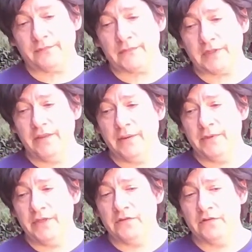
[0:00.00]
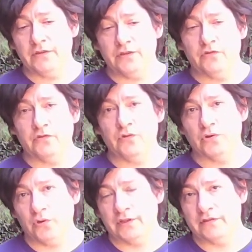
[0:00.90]
That means that in certain
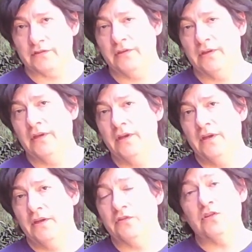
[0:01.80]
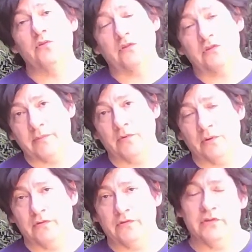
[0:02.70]
contexts, continuous time
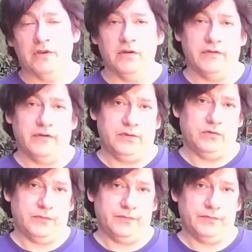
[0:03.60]
models are very useful.